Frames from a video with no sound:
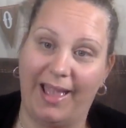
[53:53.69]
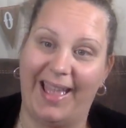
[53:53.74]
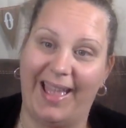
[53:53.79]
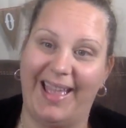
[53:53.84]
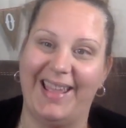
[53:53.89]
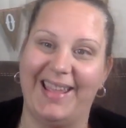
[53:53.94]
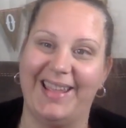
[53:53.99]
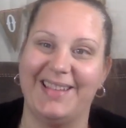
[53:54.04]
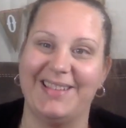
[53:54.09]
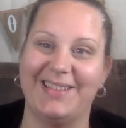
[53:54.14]

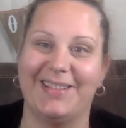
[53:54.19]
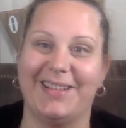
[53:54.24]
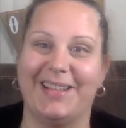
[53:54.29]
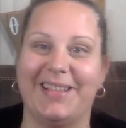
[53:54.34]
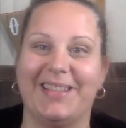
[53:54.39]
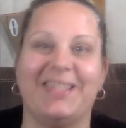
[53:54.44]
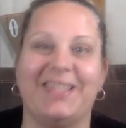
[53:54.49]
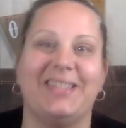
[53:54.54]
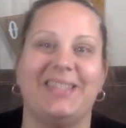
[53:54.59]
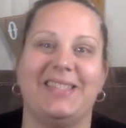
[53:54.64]
and
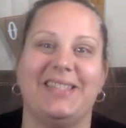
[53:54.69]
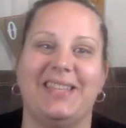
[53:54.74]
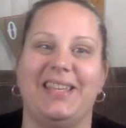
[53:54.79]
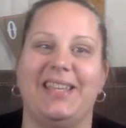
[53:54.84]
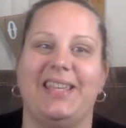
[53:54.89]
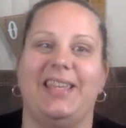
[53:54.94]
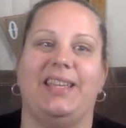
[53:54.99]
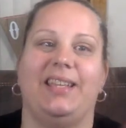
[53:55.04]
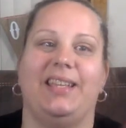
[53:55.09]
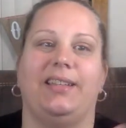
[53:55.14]
like to
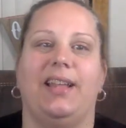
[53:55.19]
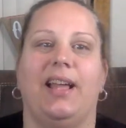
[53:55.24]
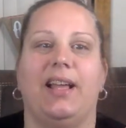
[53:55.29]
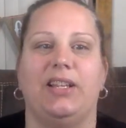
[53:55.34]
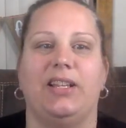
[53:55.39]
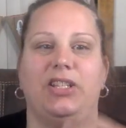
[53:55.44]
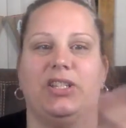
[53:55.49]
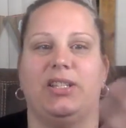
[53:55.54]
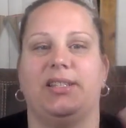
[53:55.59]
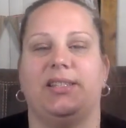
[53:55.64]
see
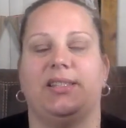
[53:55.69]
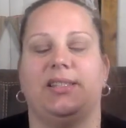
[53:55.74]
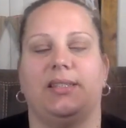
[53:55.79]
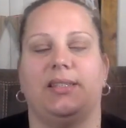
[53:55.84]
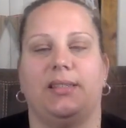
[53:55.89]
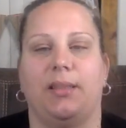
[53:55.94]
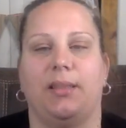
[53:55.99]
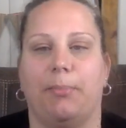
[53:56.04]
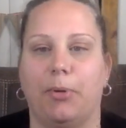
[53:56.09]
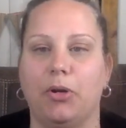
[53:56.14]
not just
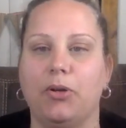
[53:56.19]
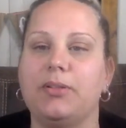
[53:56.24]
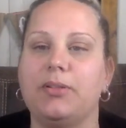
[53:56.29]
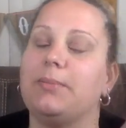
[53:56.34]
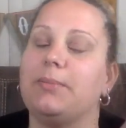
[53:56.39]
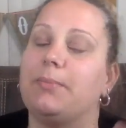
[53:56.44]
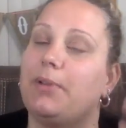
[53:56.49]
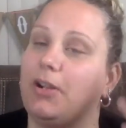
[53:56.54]
the person,